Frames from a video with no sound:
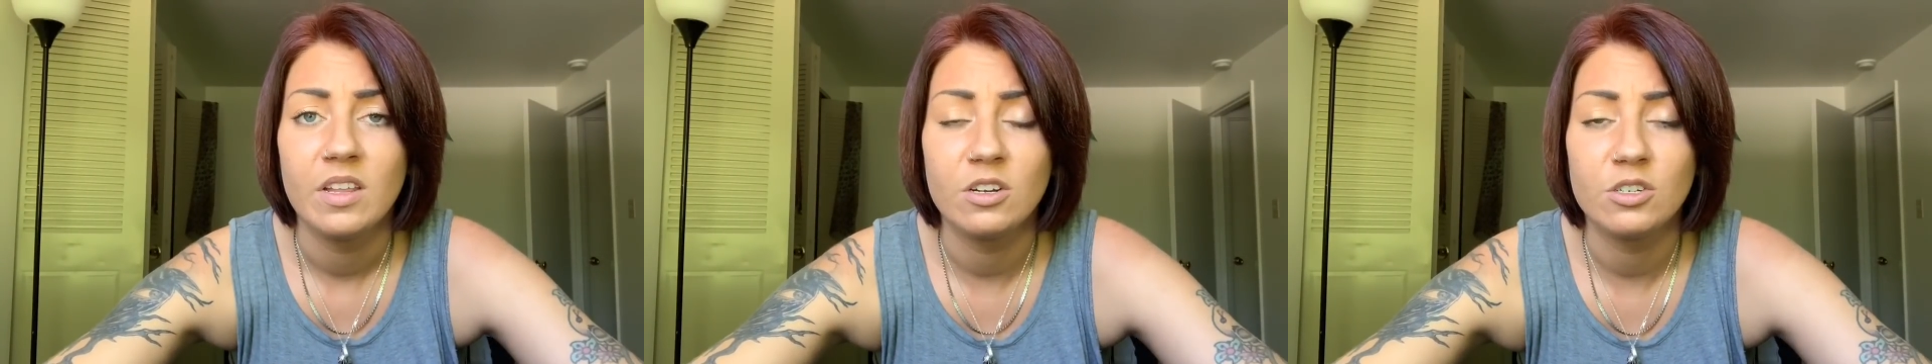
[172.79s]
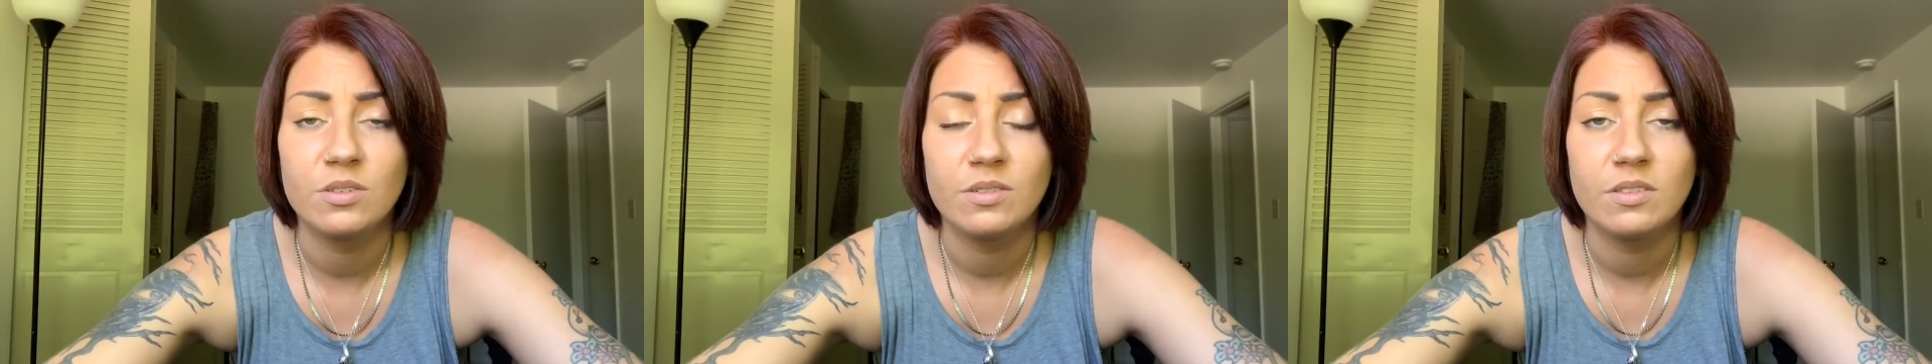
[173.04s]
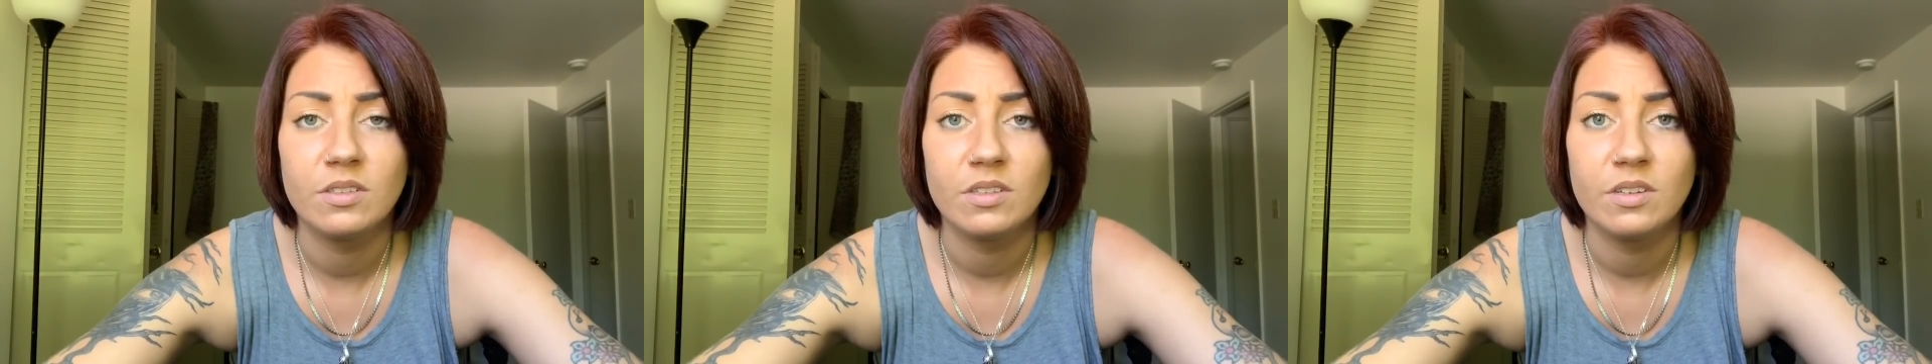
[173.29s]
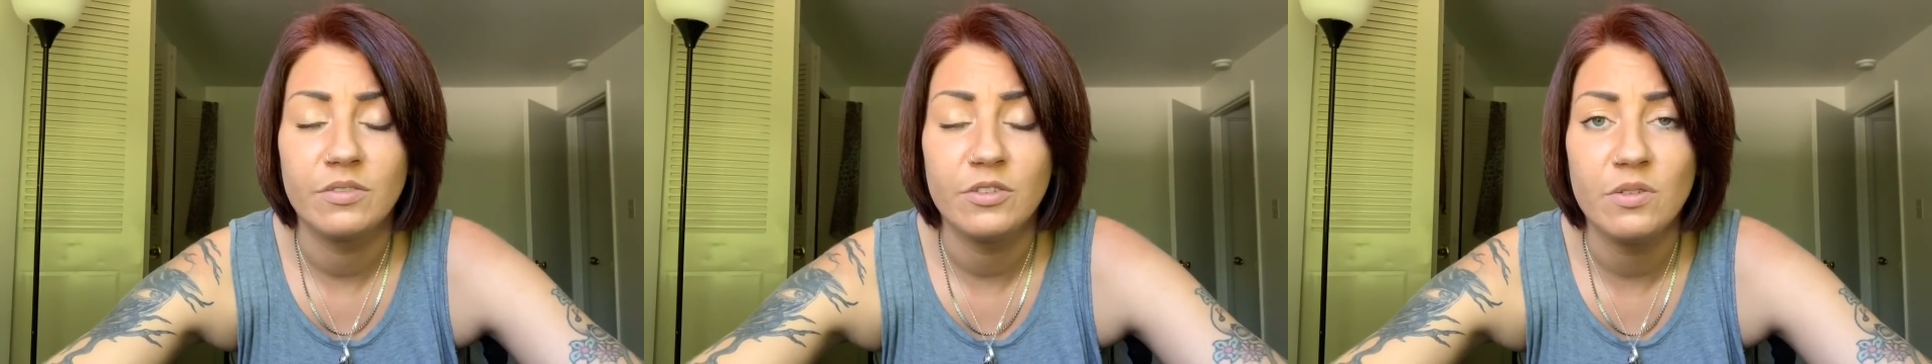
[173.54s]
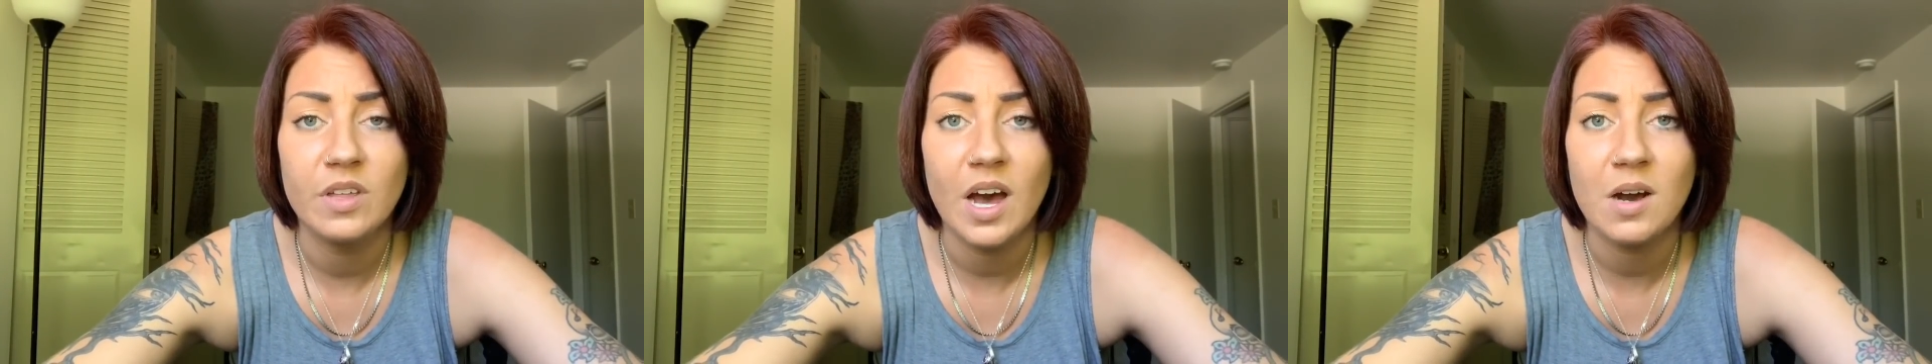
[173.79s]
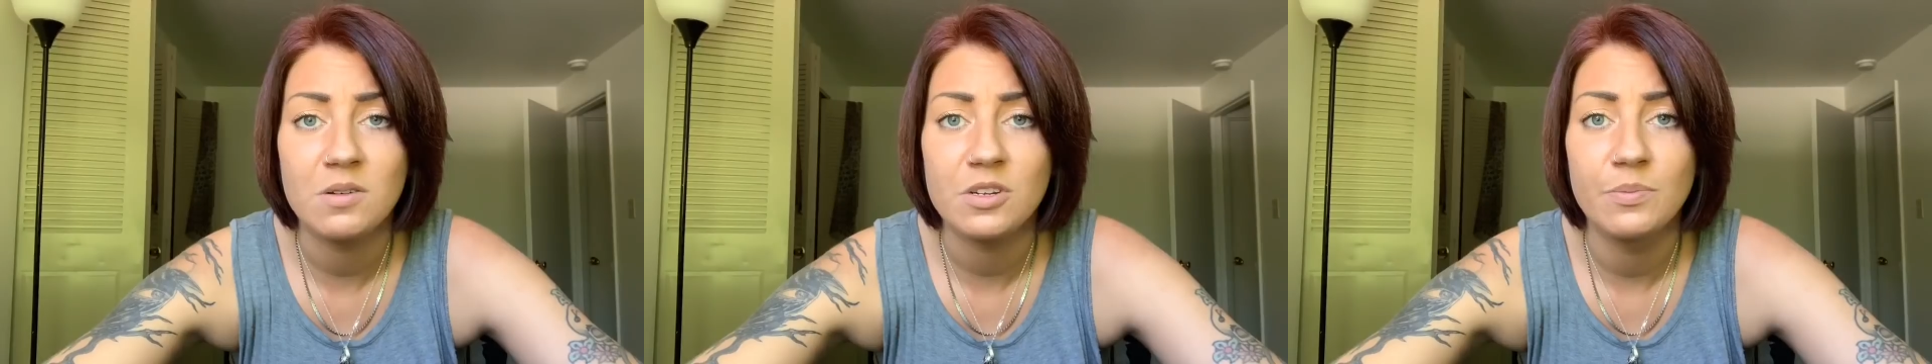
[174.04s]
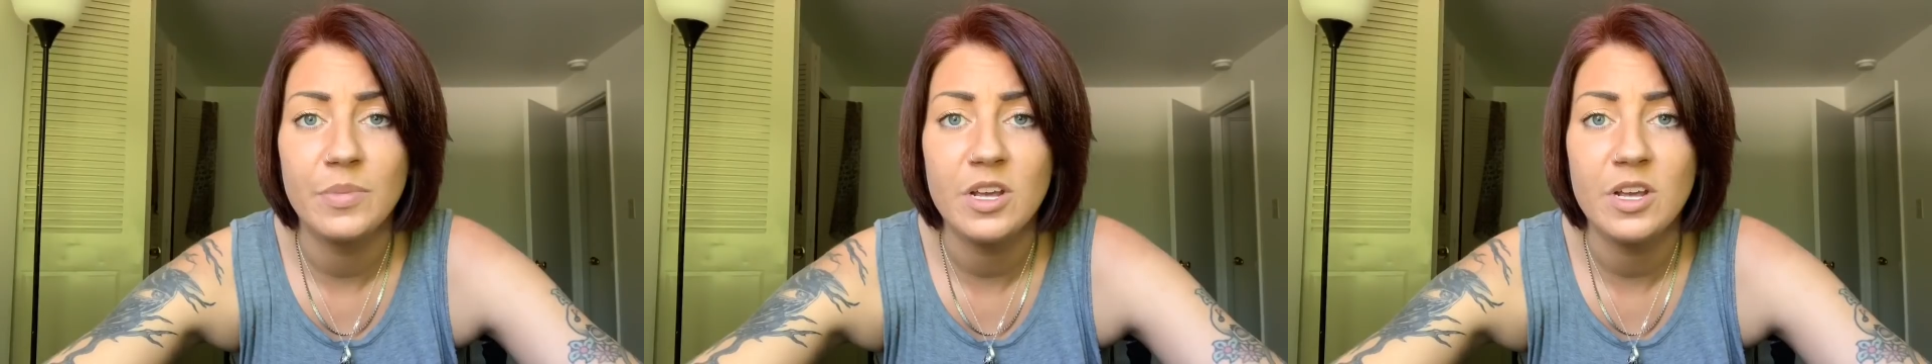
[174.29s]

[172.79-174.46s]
there's a few thousand